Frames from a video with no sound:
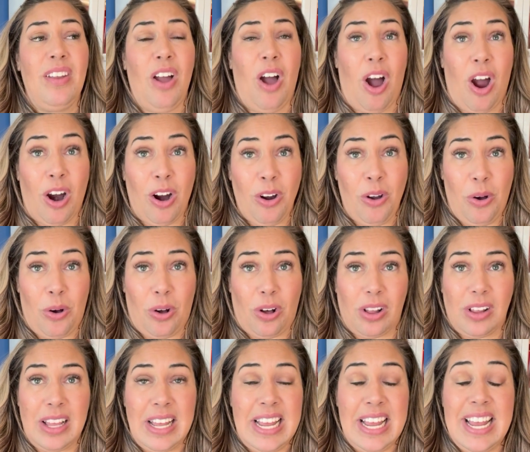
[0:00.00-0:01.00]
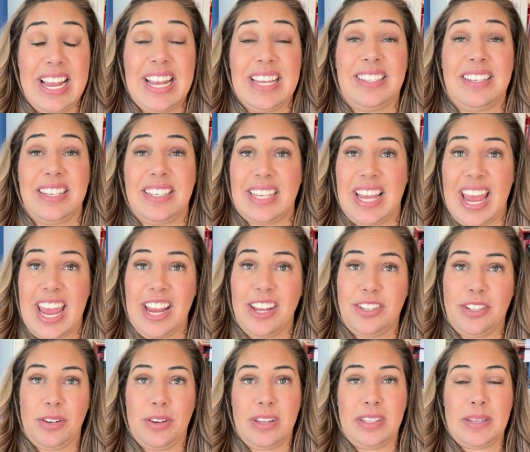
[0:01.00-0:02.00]
our goal is to
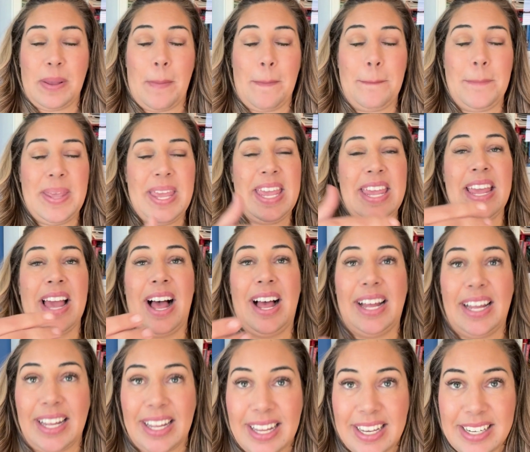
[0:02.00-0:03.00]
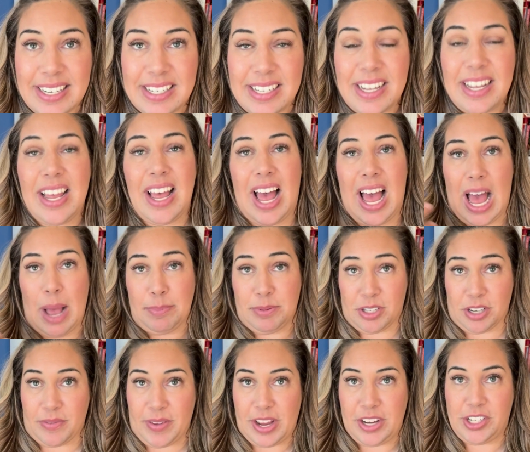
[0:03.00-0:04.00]
take students beyond
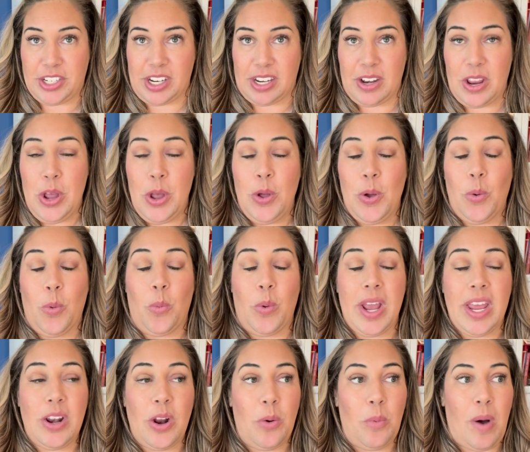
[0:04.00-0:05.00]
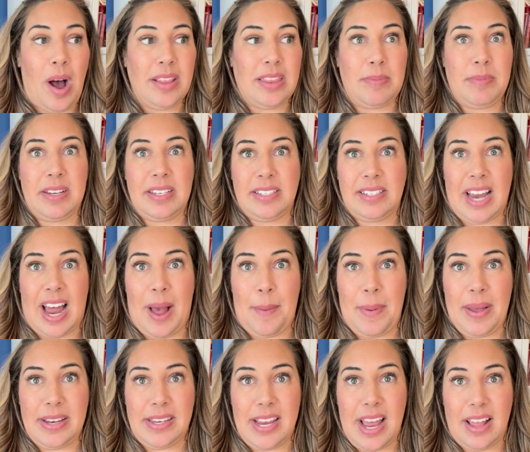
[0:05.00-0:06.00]
observation. We don't want them to
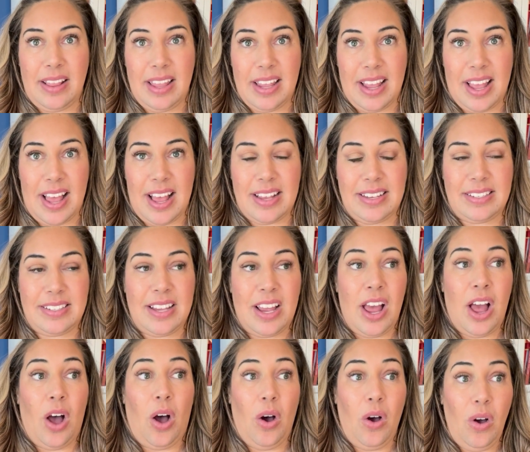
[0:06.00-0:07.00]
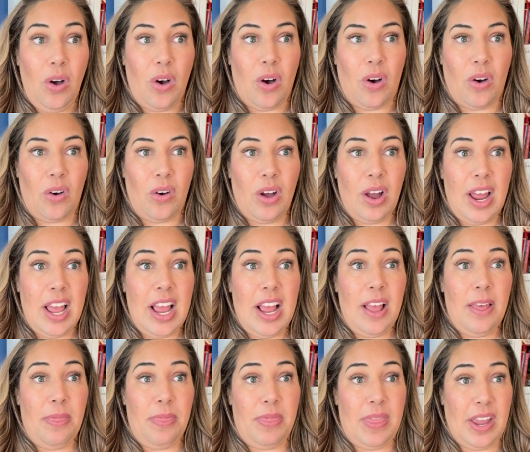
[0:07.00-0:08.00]
stop at telling us, oh,
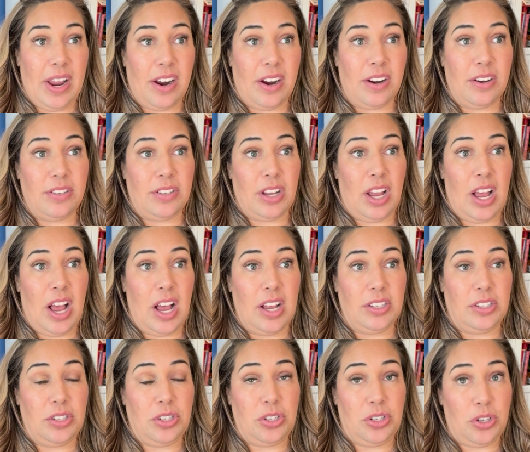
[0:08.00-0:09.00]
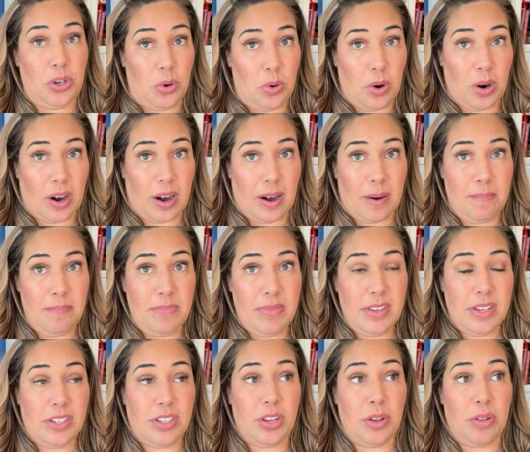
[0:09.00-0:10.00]
there's a
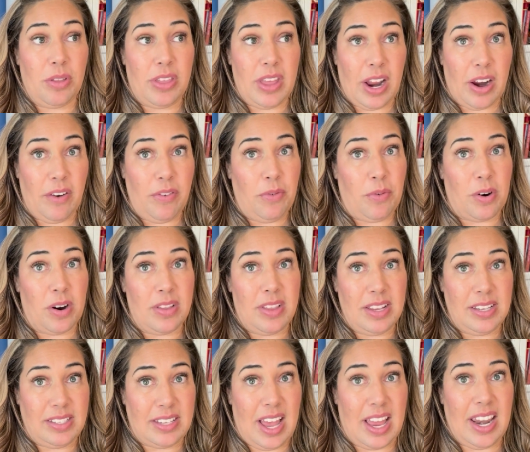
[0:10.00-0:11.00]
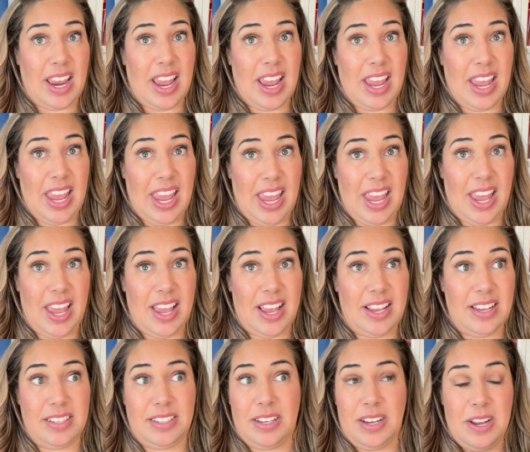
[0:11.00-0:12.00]
storm, so therefore the setting
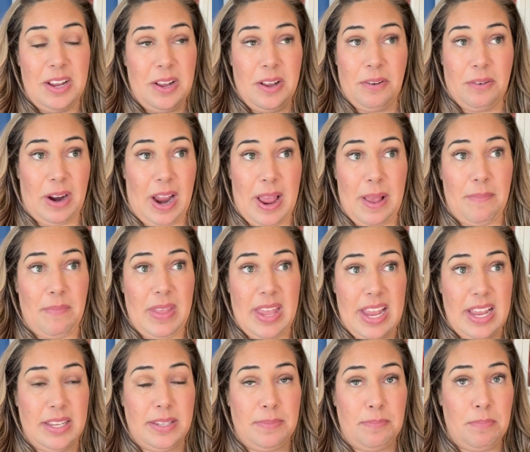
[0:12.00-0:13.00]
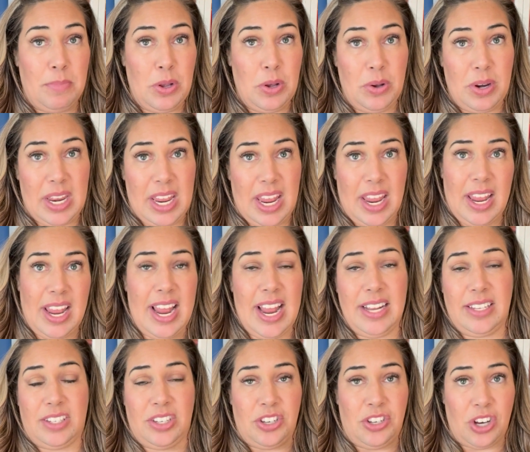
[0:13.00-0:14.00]
is moody,
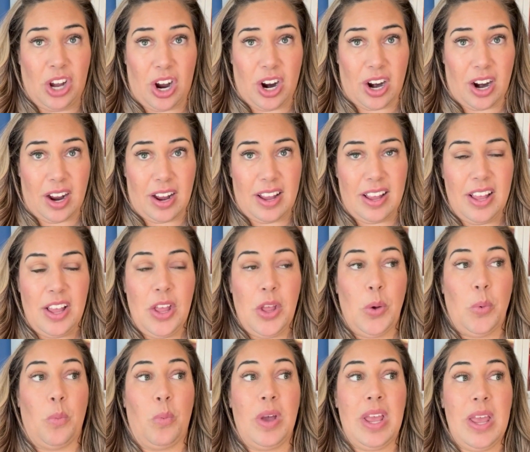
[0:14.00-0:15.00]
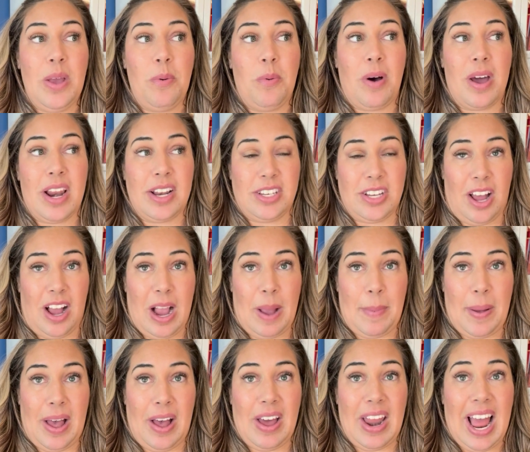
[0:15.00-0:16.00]
it's dark. We want to talk
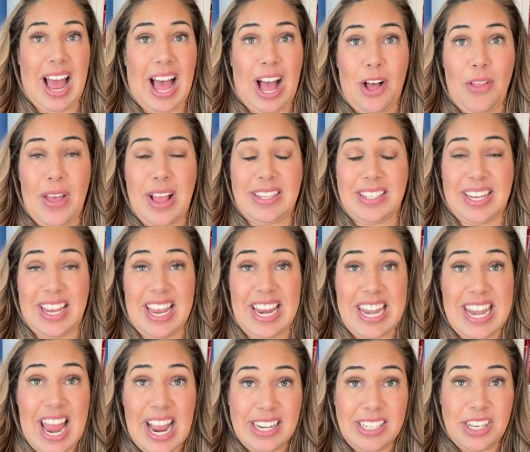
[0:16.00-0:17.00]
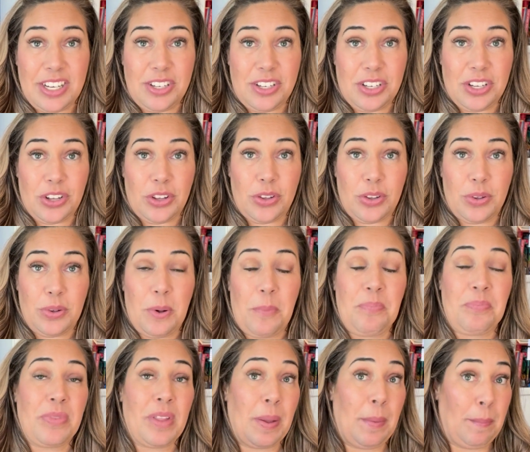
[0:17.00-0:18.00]
about how that's connected
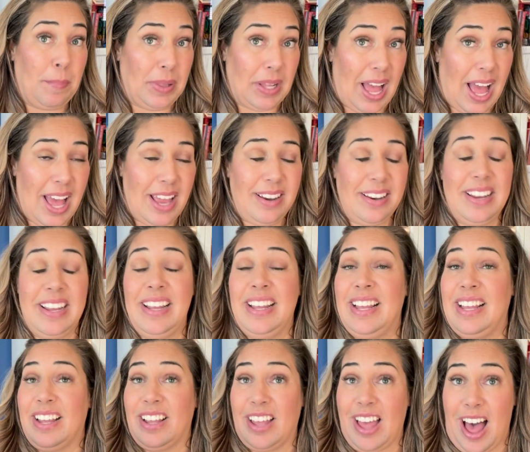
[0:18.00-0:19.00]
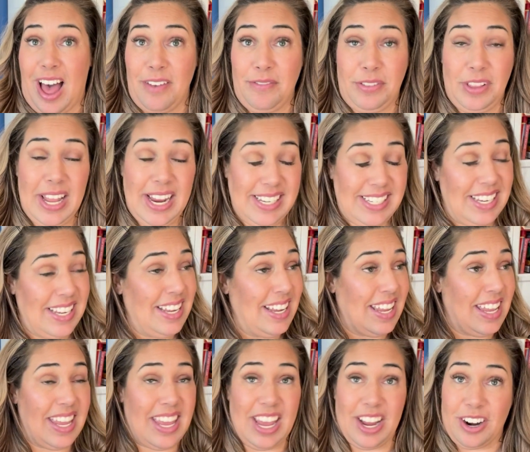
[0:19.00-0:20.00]
to plot, conflict,
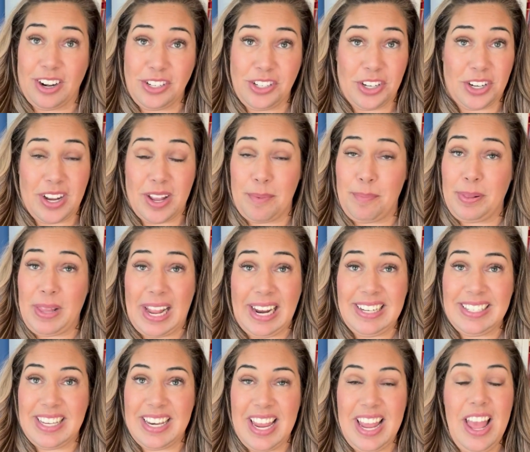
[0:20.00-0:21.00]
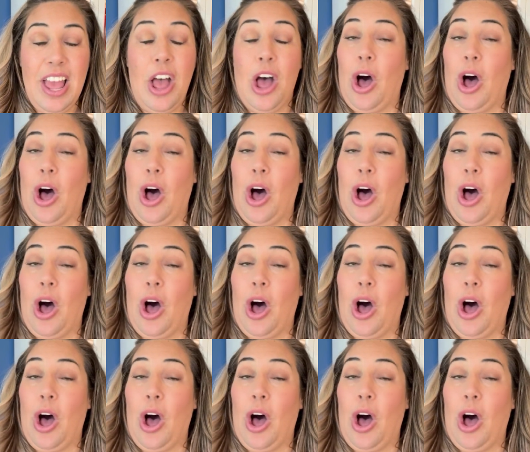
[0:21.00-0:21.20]
character complexity,